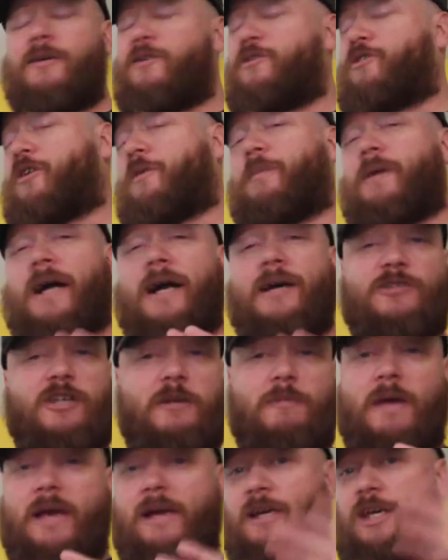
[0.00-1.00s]
Some guys
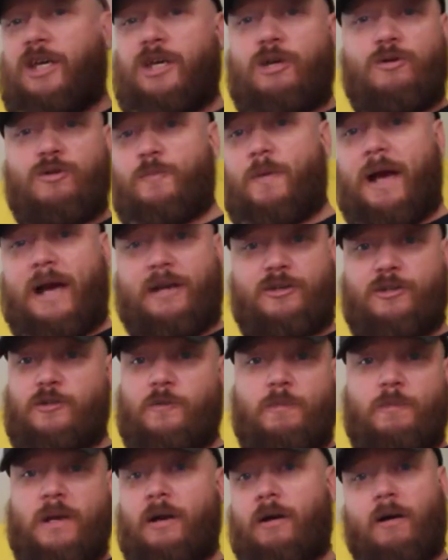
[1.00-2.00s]
can make huge batches
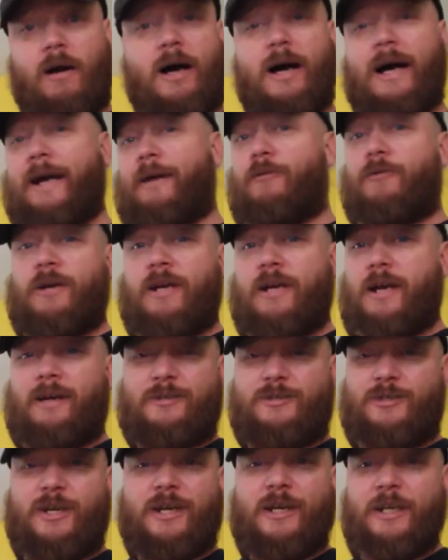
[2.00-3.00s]
of beer. I don't
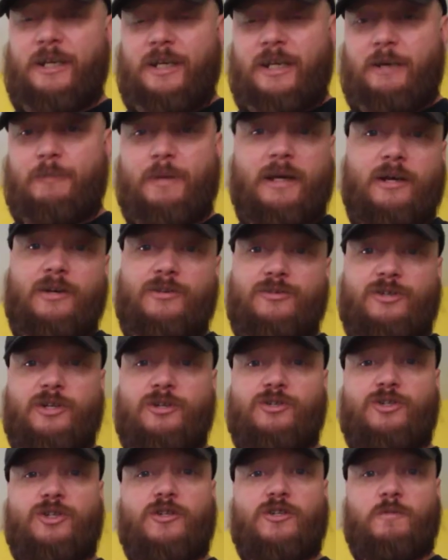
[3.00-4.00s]
see any need because
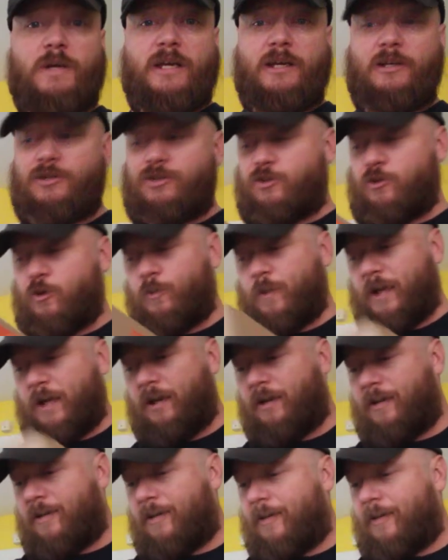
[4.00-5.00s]
there's just me consuming it.